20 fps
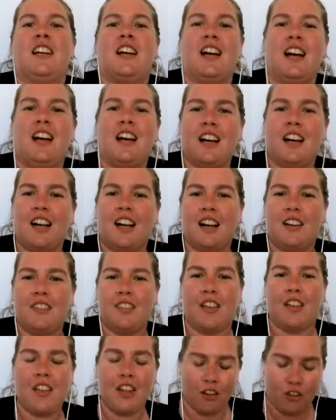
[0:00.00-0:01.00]

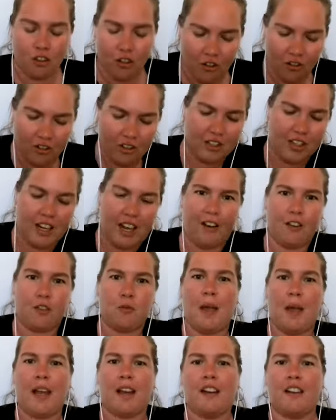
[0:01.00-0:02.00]
and then it turns and dives
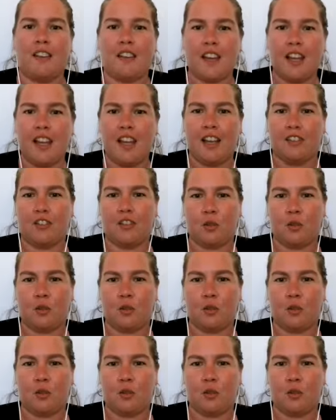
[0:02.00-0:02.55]
back into the cage,